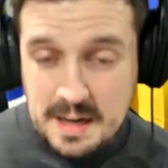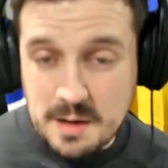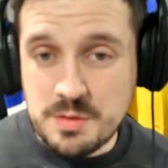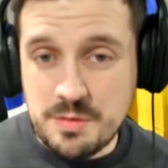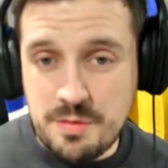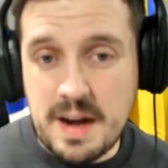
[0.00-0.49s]
and I
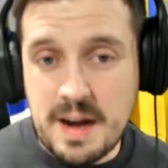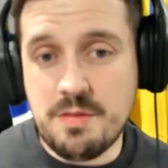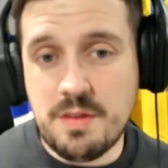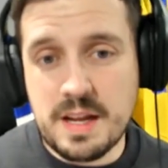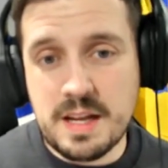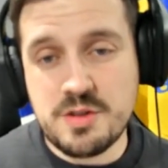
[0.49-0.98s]
was very,
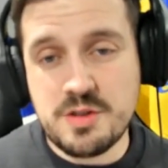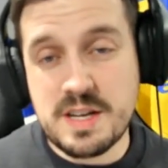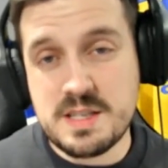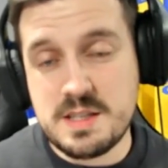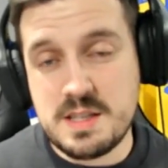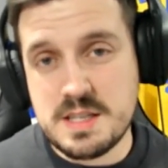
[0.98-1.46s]
very
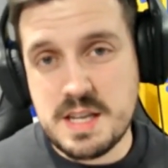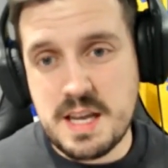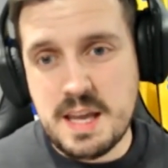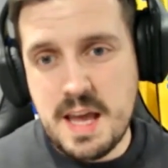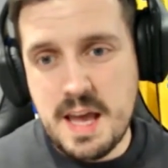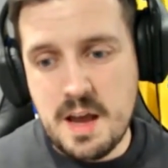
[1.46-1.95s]
interested to
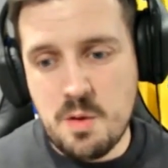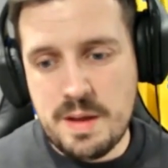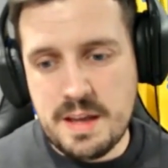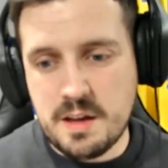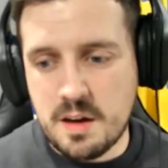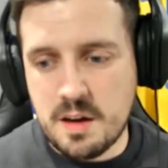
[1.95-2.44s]
see how
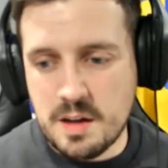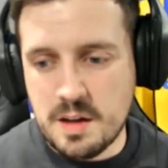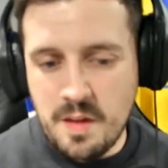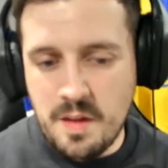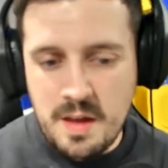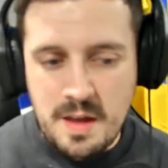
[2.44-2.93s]
he got
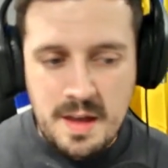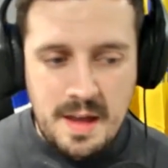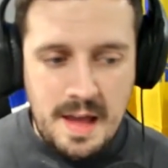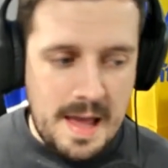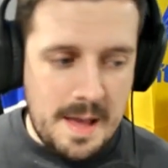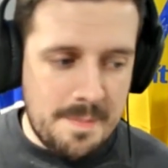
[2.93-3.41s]
on.
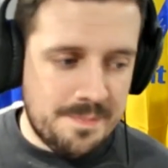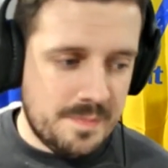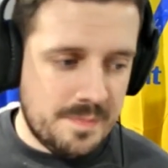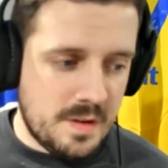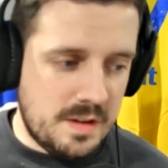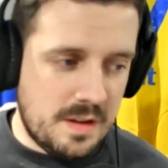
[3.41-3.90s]

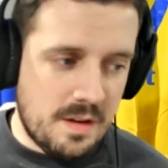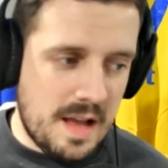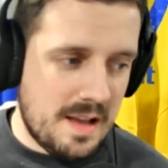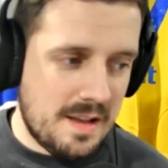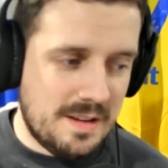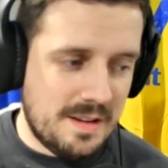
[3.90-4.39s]

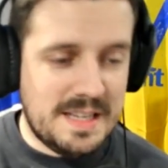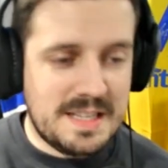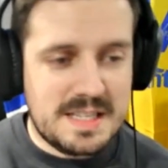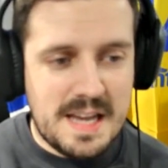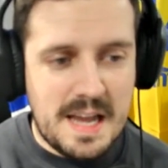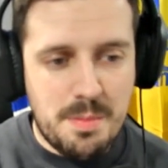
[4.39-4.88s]
I
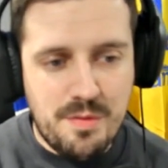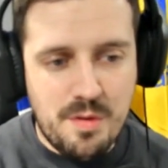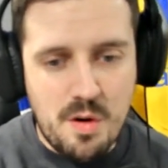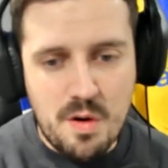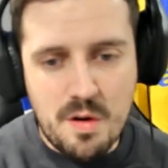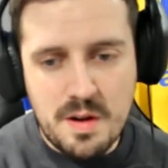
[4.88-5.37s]
did say it
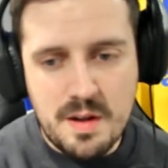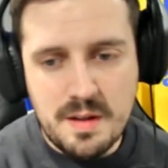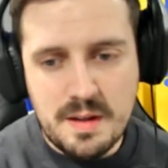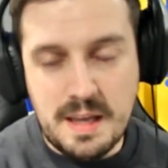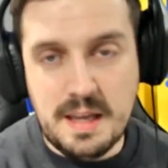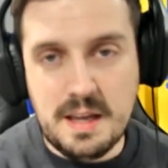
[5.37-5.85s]
before
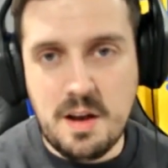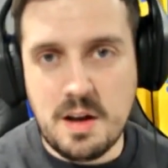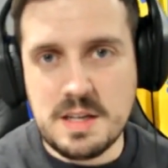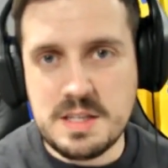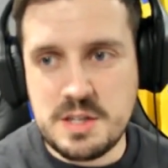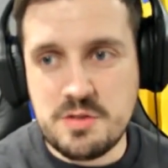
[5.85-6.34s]
he
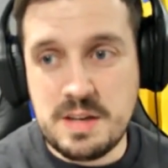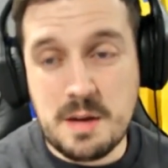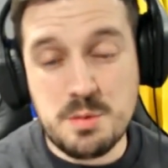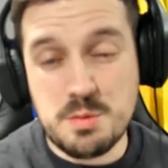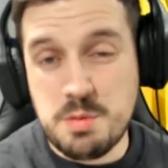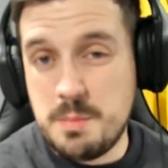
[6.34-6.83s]
got his injury that
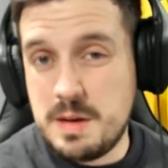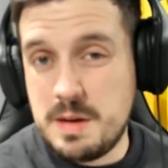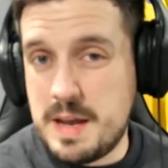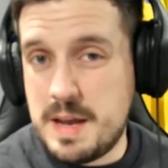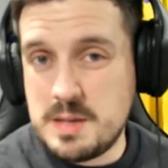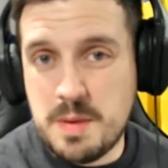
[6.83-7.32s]
he was probably
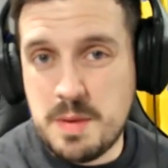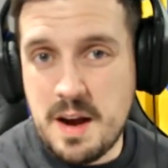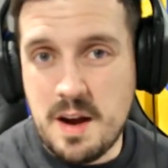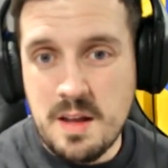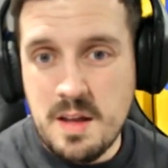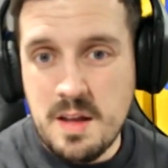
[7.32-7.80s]
the best
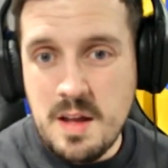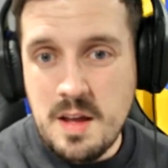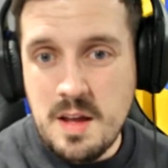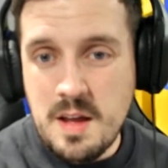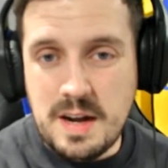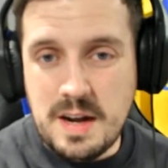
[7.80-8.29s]
player
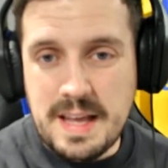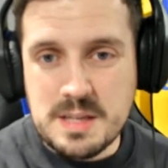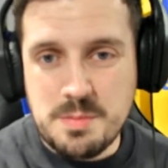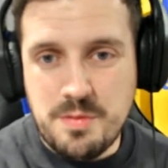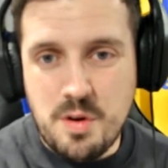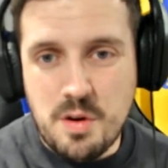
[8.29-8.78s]
for
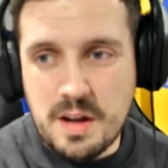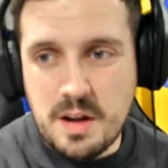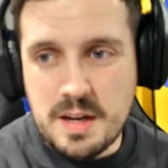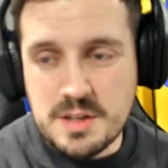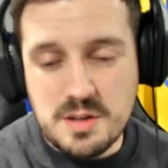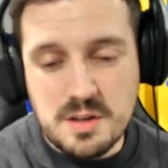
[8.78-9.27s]
Leeds before he
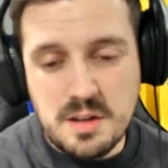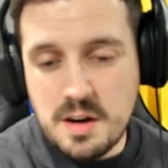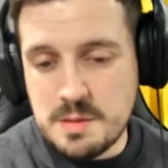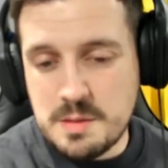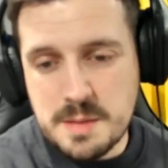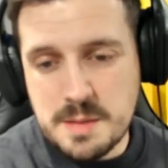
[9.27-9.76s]
got injured. I
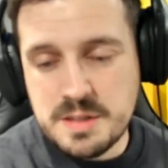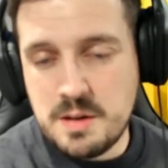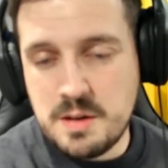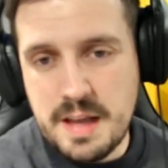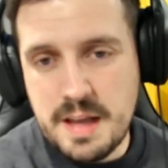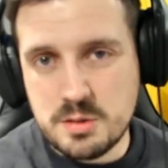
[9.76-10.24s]
thought he was
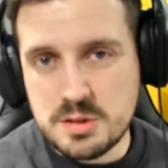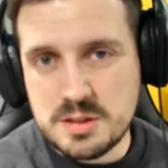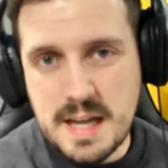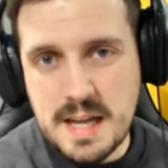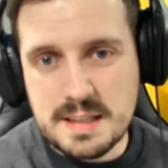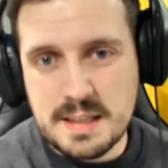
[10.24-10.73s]
absolutely
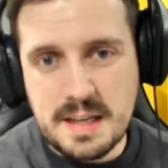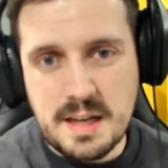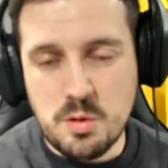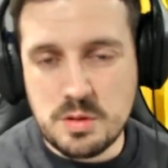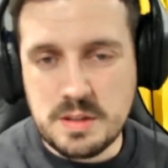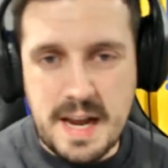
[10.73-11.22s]
outstanding.
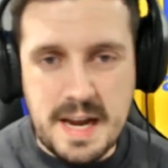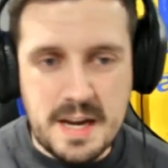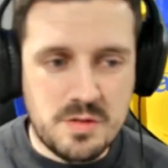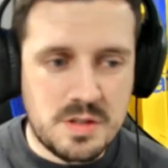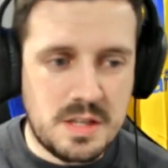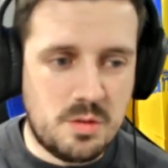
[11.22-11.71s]
He looked
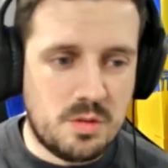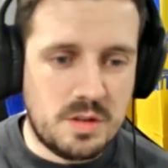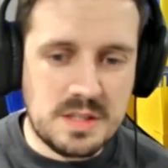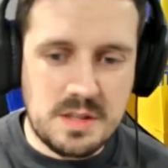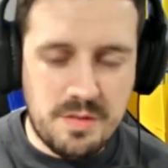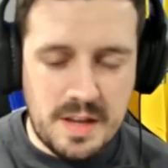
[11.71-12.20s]
dangerous. He done
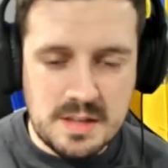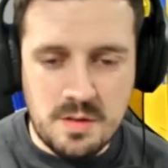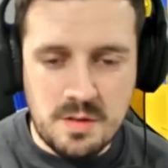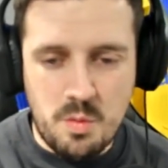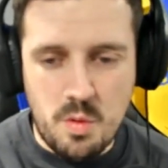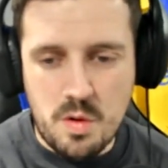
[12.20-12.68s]
his
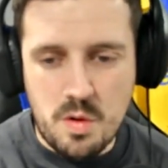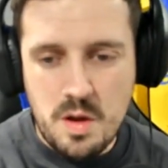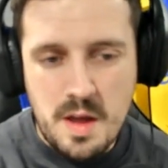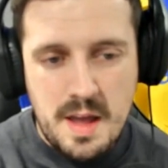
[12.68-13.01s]
defensive work,